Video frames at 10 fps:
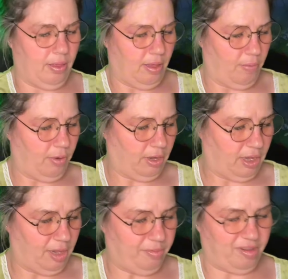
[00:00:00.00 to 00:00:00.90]
I want
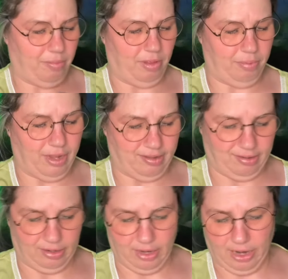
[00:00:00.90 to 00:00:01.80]
to keep some of the
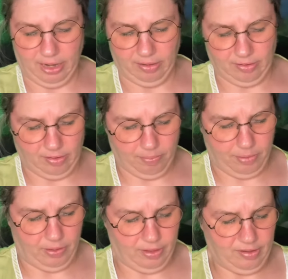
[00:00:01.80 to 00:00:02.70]
plastic nice,
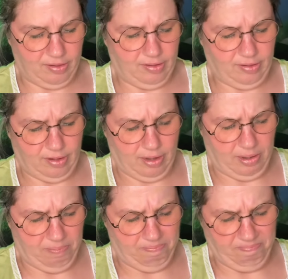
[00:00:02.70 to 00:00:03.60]
but this is
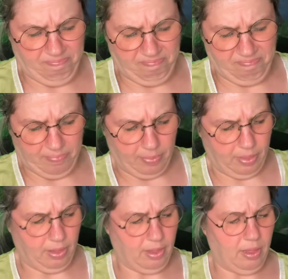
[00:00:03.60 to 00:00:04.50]
um,
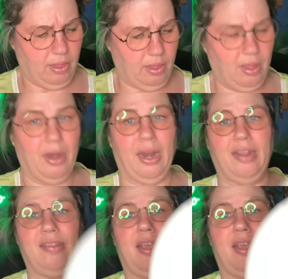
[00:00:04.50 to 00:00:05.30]
a nice